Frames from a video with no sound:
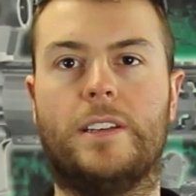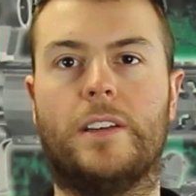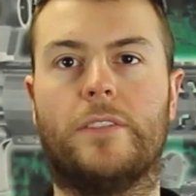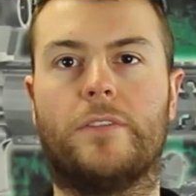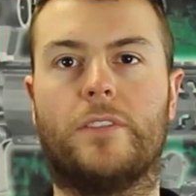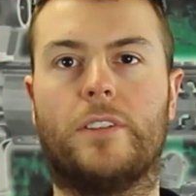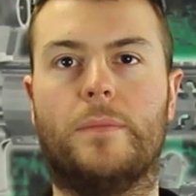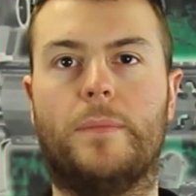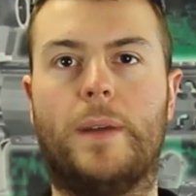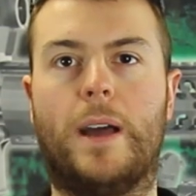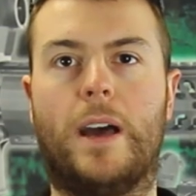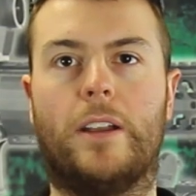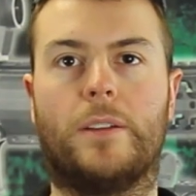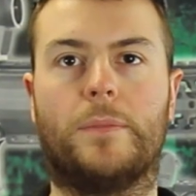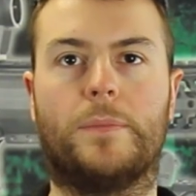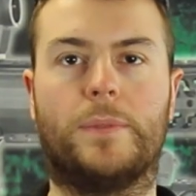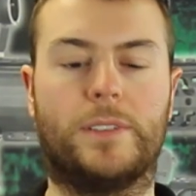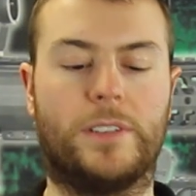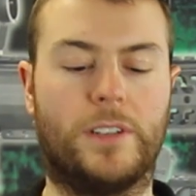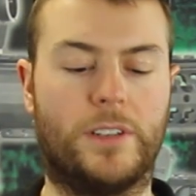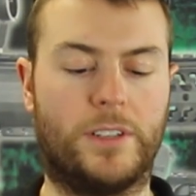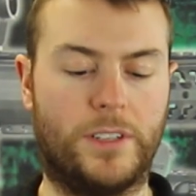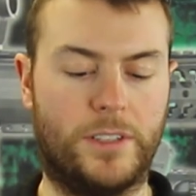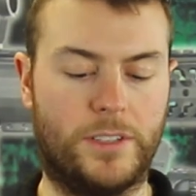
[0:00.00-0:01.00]
different mounting
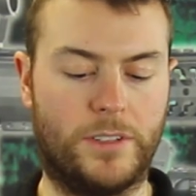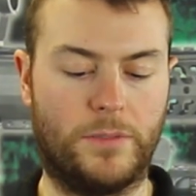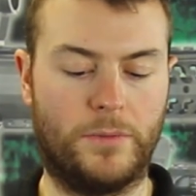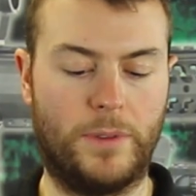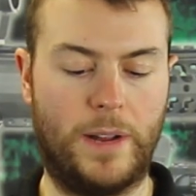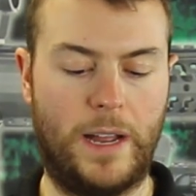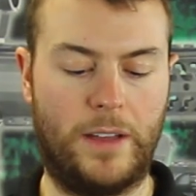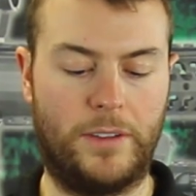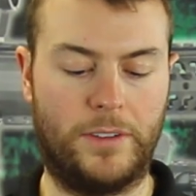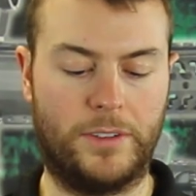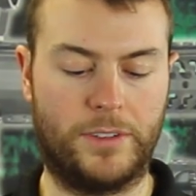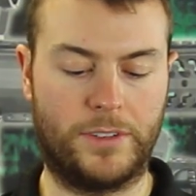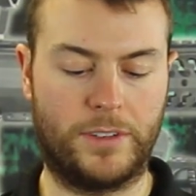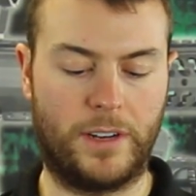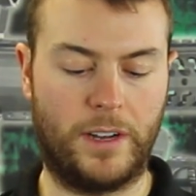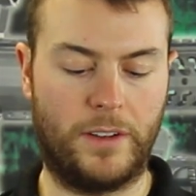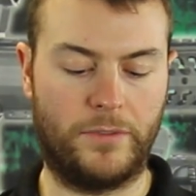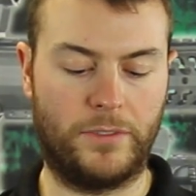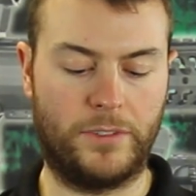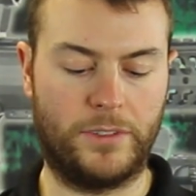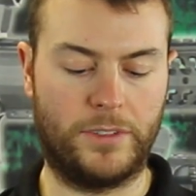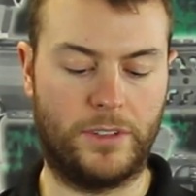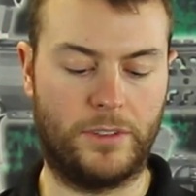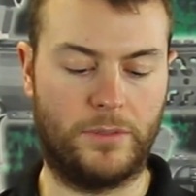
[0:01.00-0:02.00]
positions around the
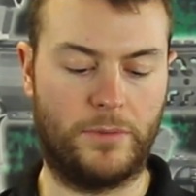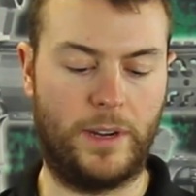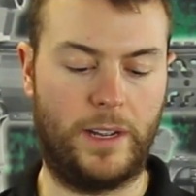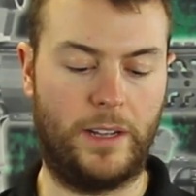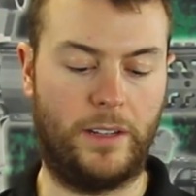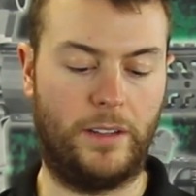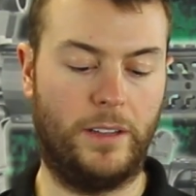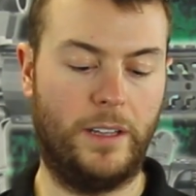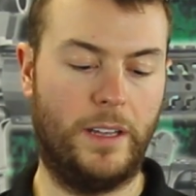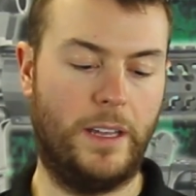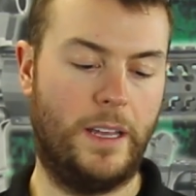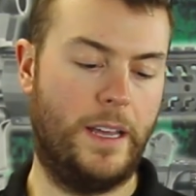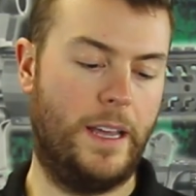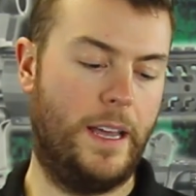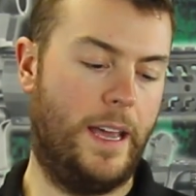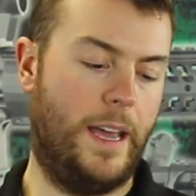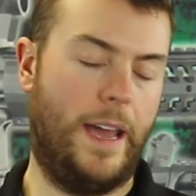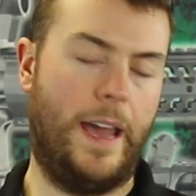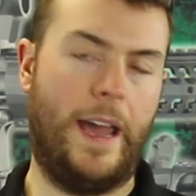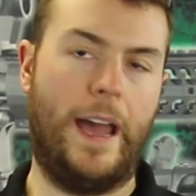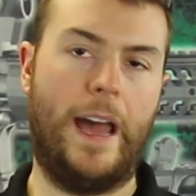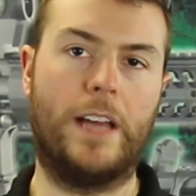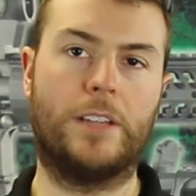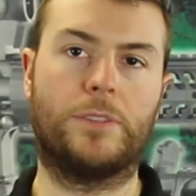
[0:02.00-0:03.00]
circumference of the rail.
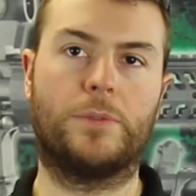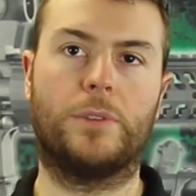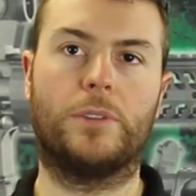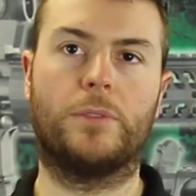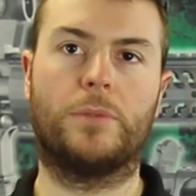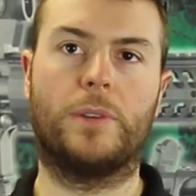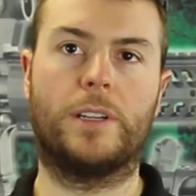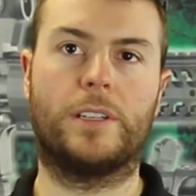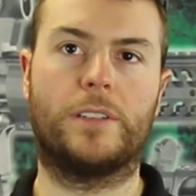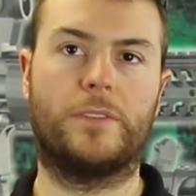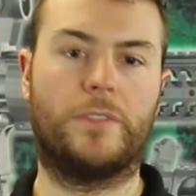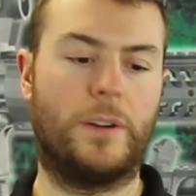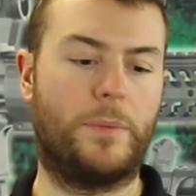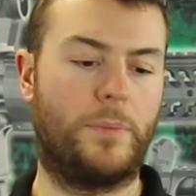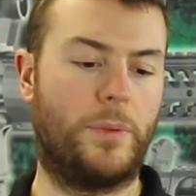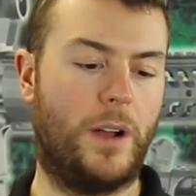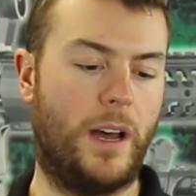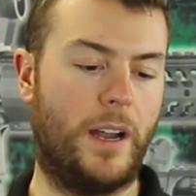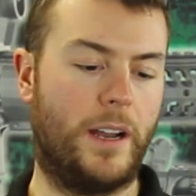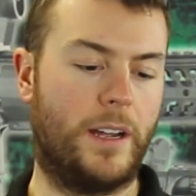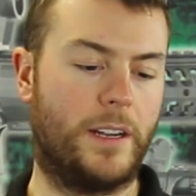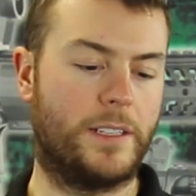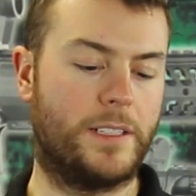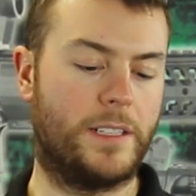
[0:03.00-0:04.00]
As with the rest of our
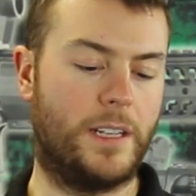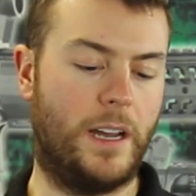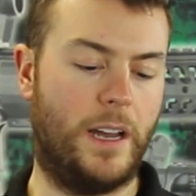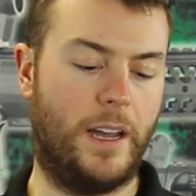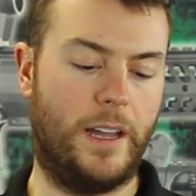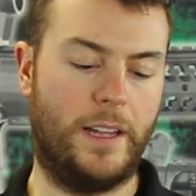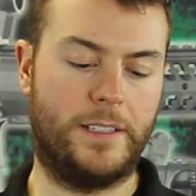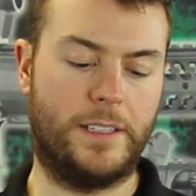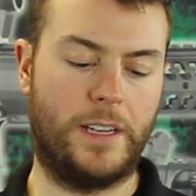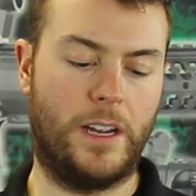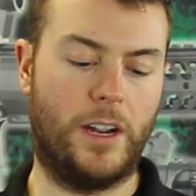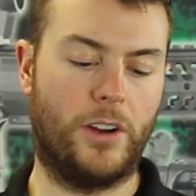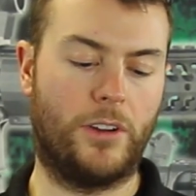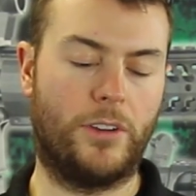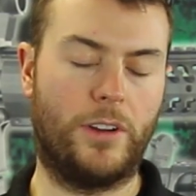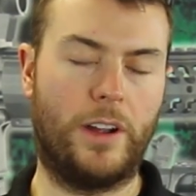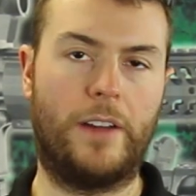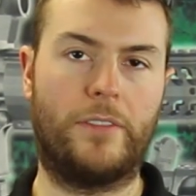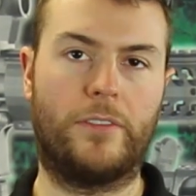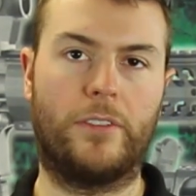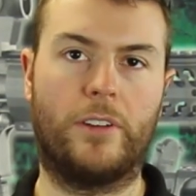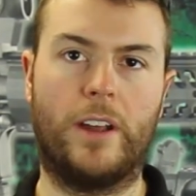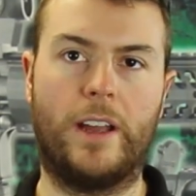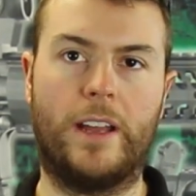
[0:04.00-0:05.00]
products, it's
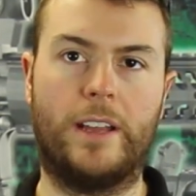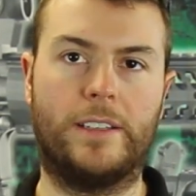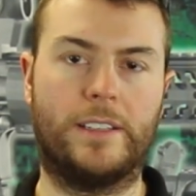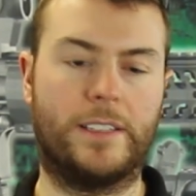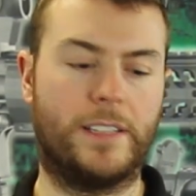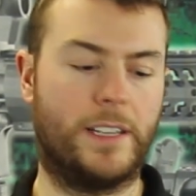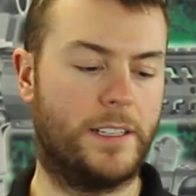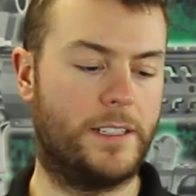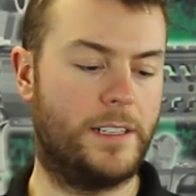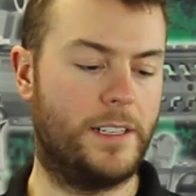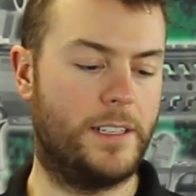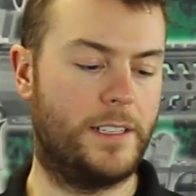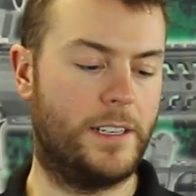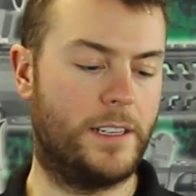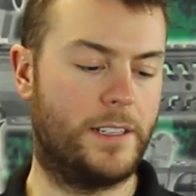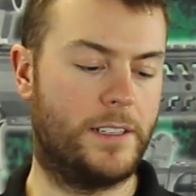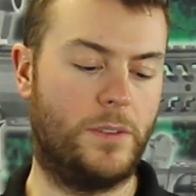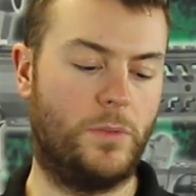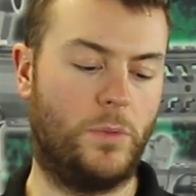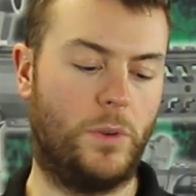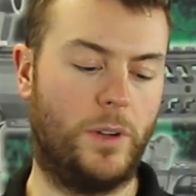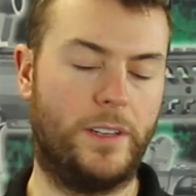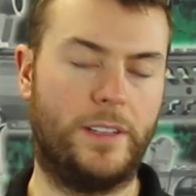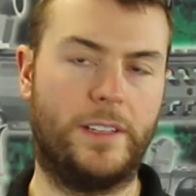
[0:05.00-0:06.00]
aircraft grade
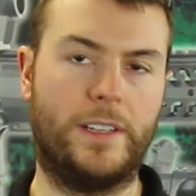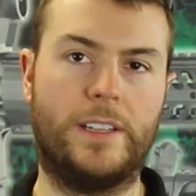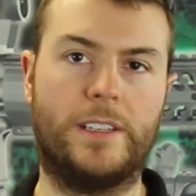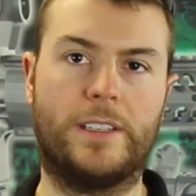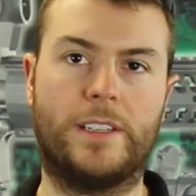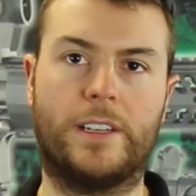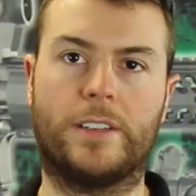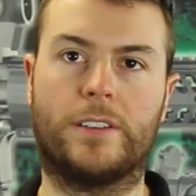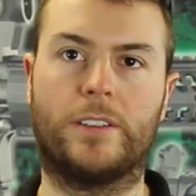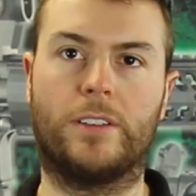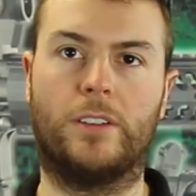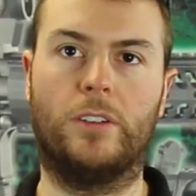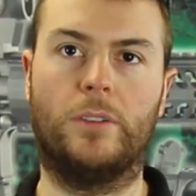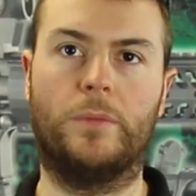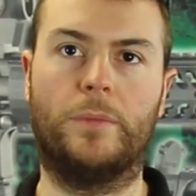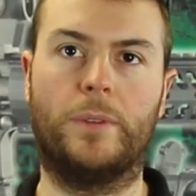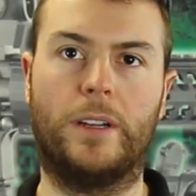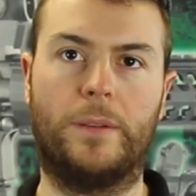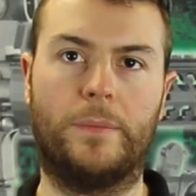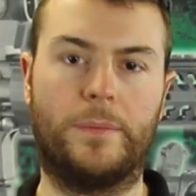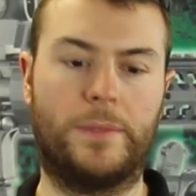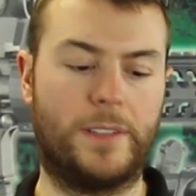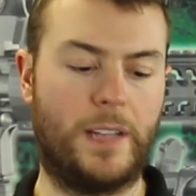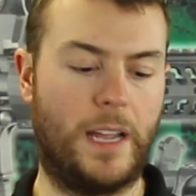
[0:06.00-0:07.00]
6061 T6
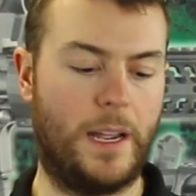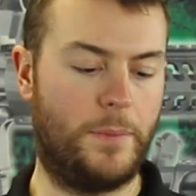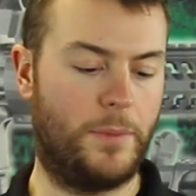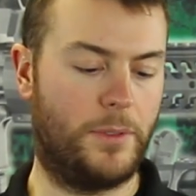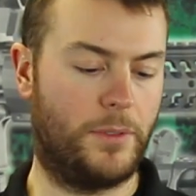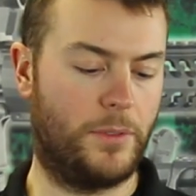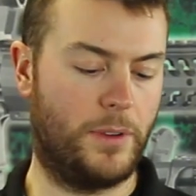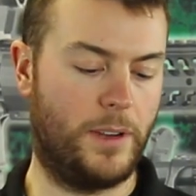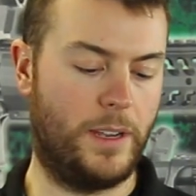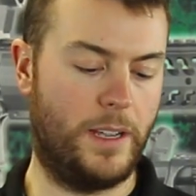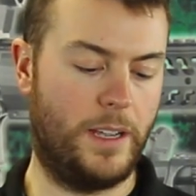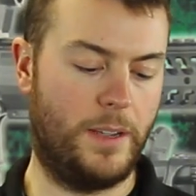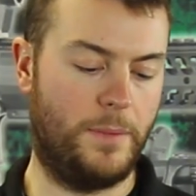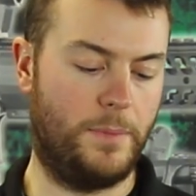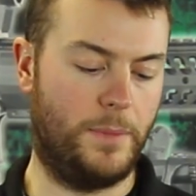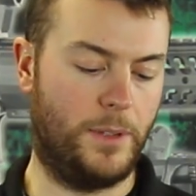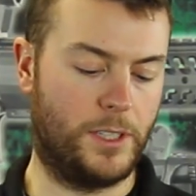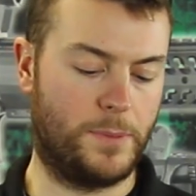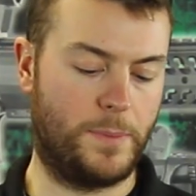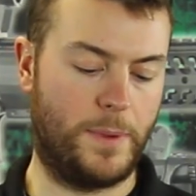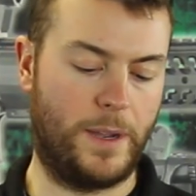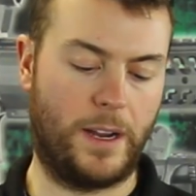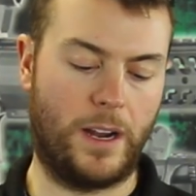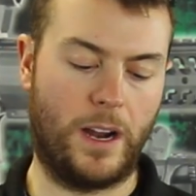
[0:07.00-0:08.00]
aluminum, type 3,
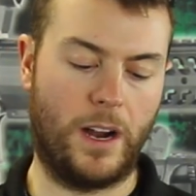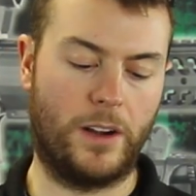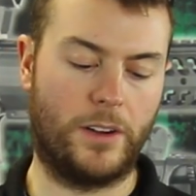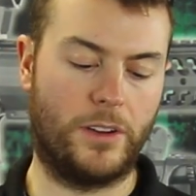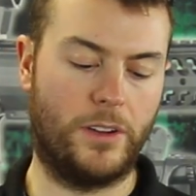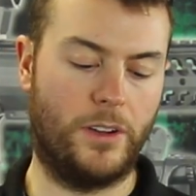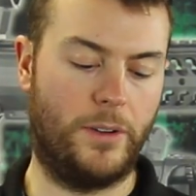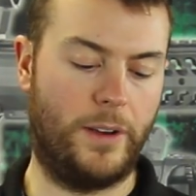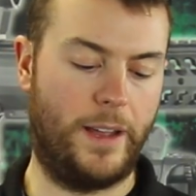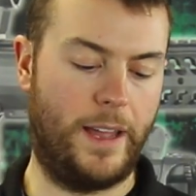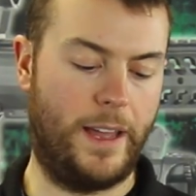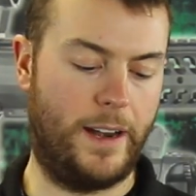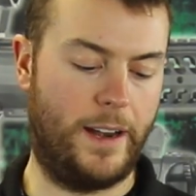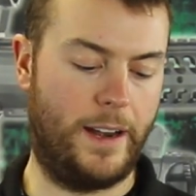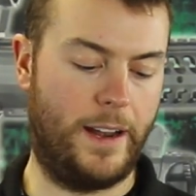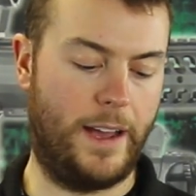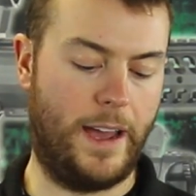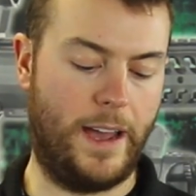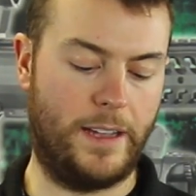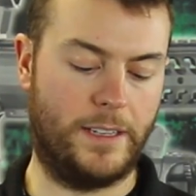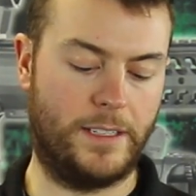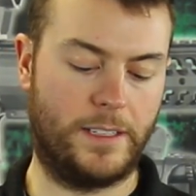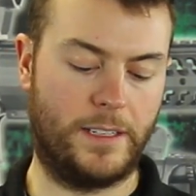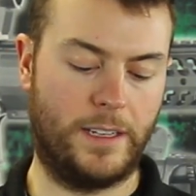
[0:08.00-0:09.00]
mil-spec hardcoat
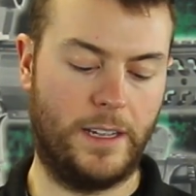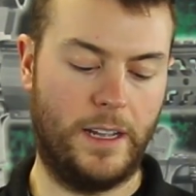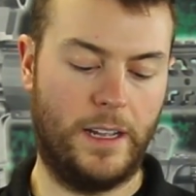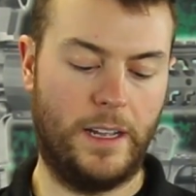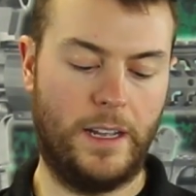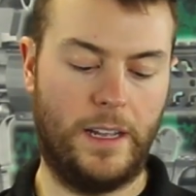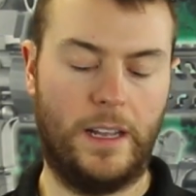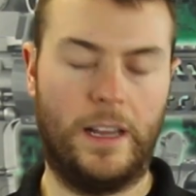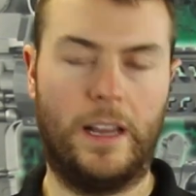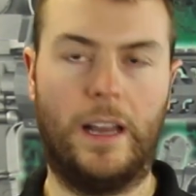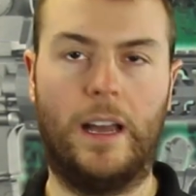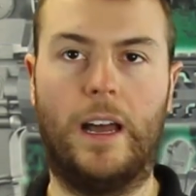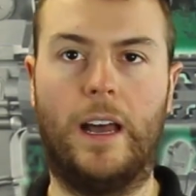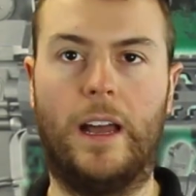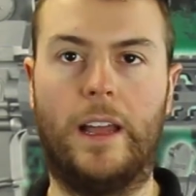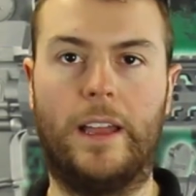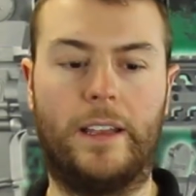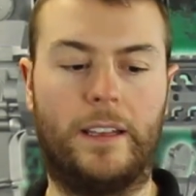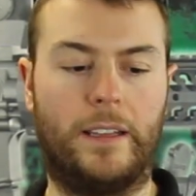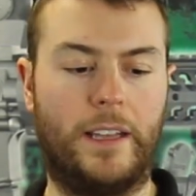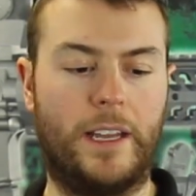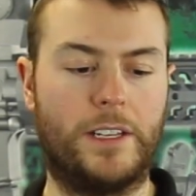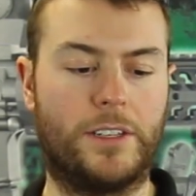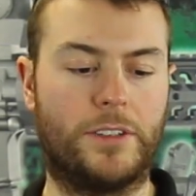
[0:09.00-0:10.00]
anodized,
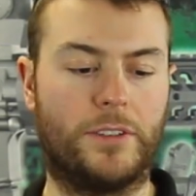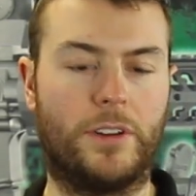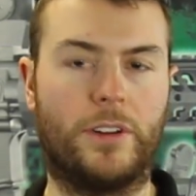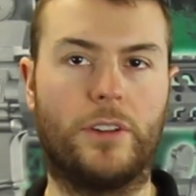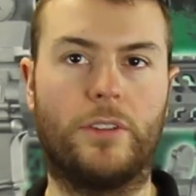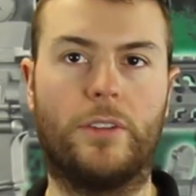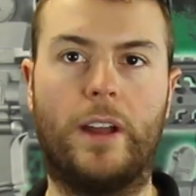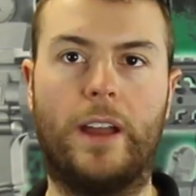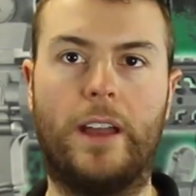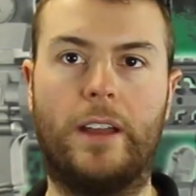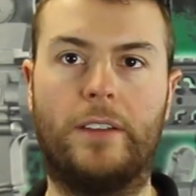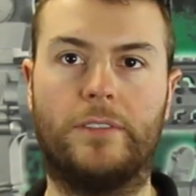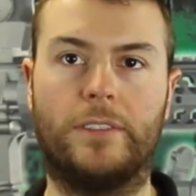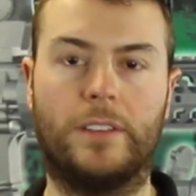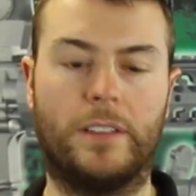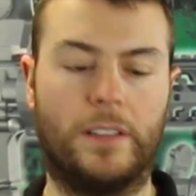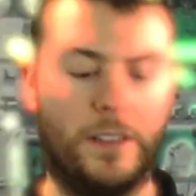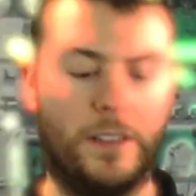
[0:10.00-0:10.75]
and laser engraved.